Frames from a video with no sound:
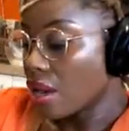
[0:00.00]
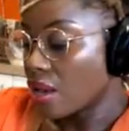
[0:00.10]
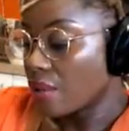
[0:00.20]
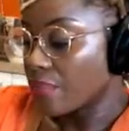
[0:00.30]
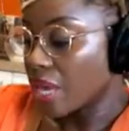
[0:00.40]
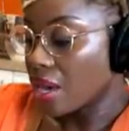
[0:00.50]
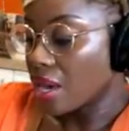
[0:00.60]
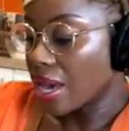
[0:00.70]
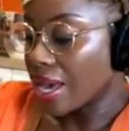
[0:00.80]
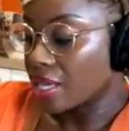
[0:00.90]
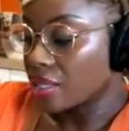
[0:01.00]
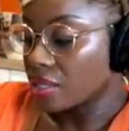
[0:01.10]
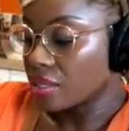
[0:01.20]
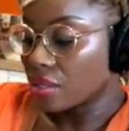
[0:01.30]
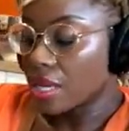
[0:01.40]

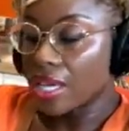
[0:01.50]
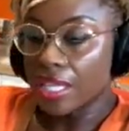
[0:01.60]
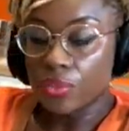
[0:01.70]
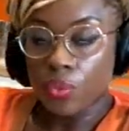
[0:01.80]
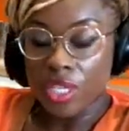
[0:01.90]
And then